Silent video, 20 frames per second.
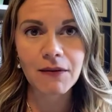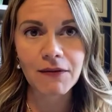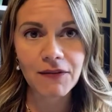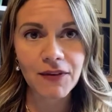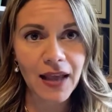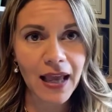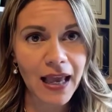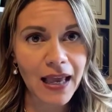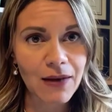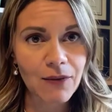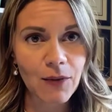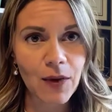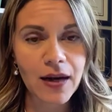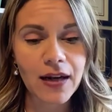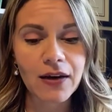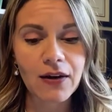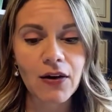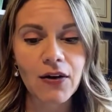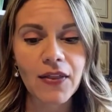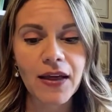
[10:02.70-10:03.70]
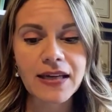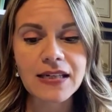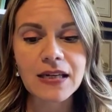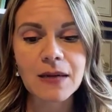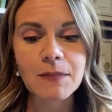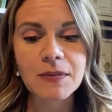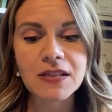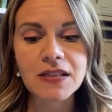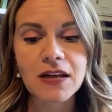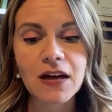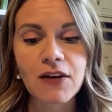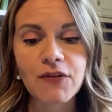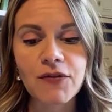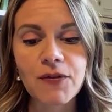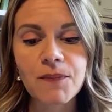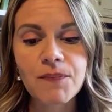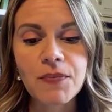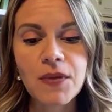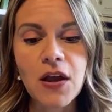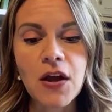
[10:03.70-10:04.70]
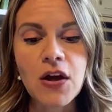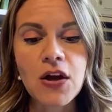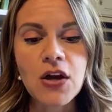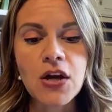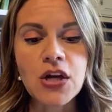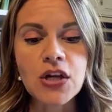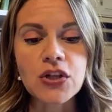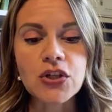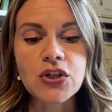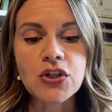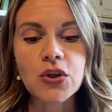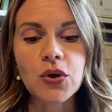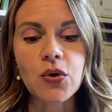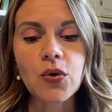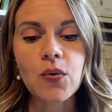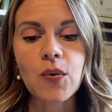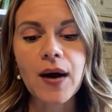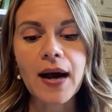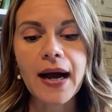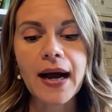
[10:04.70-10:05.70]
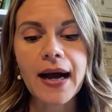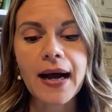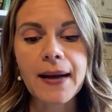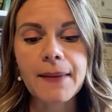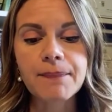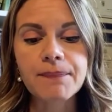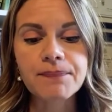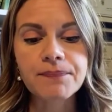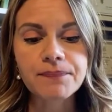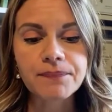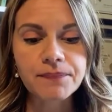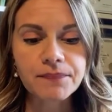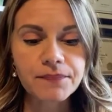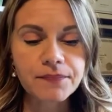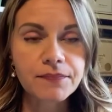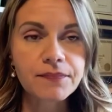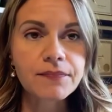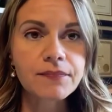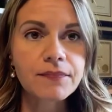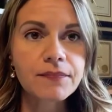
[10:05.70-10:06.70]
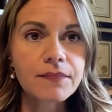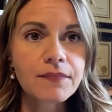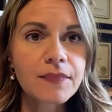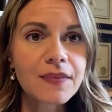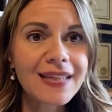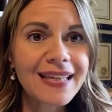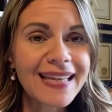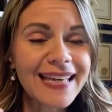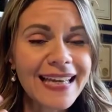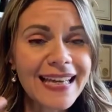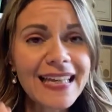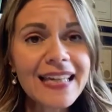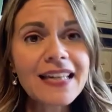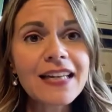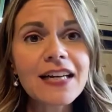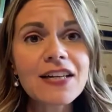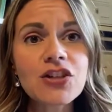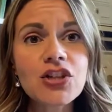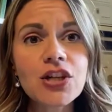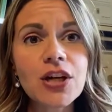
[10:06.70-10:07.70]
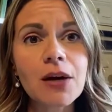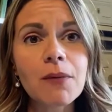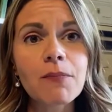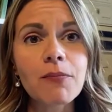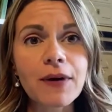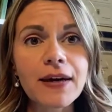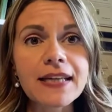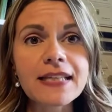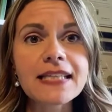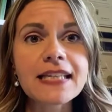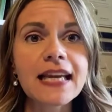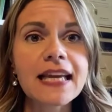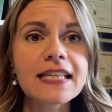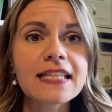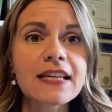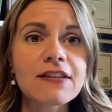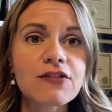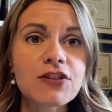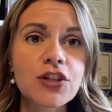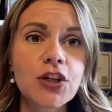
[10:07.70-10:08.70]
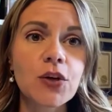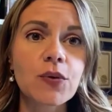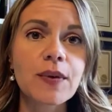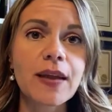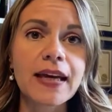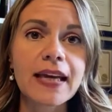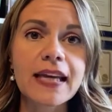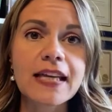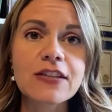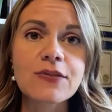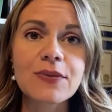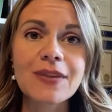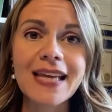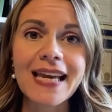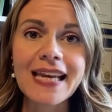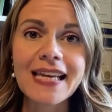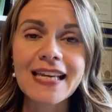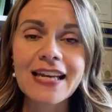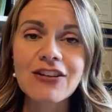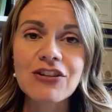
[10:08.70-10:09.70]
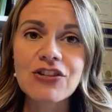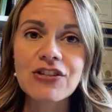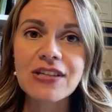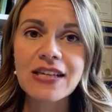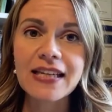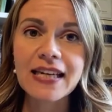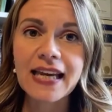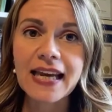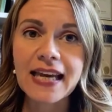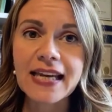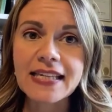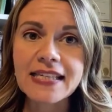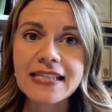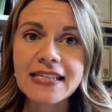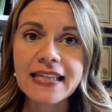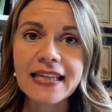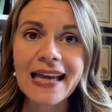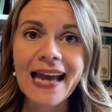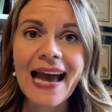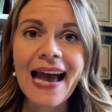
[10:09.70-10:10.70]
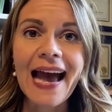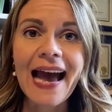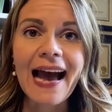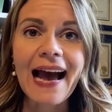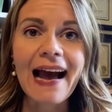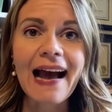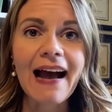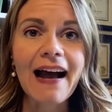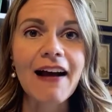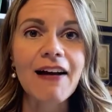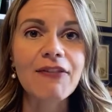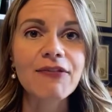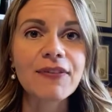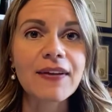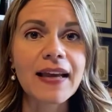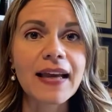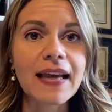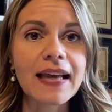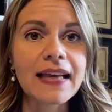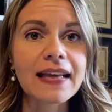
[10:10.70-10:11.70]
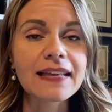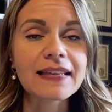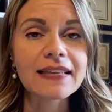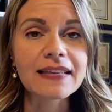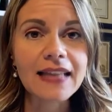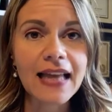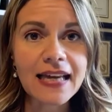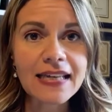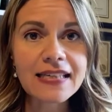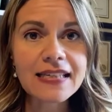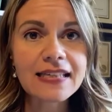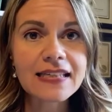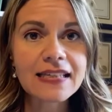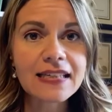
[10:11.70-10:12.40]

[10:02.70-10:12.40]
handwriting, all that type of stuff. So in a nutshell, brain scans have shown that kids with ADHD and ASD have less